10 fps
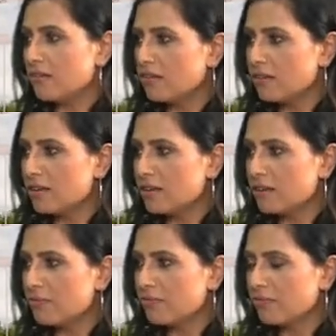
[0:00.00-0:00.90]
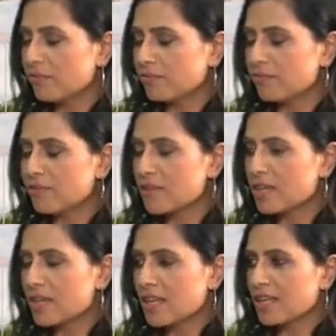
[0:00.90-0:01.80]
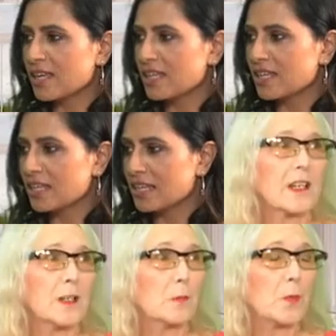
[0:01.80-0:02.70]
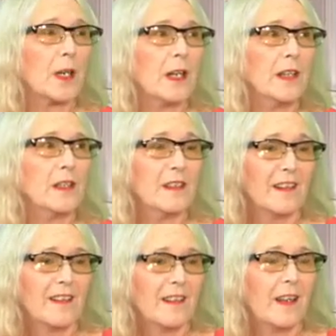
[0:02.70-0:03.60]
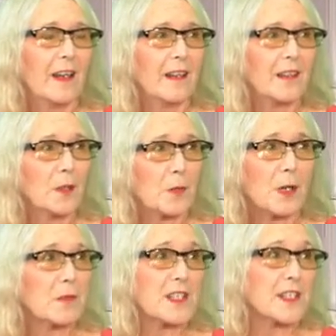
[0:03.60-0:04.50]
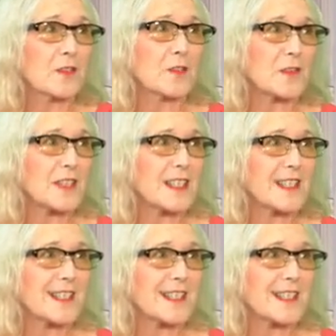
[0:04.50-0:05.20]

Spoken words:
Yeah, it's been taught in schools in America, in the primary schools.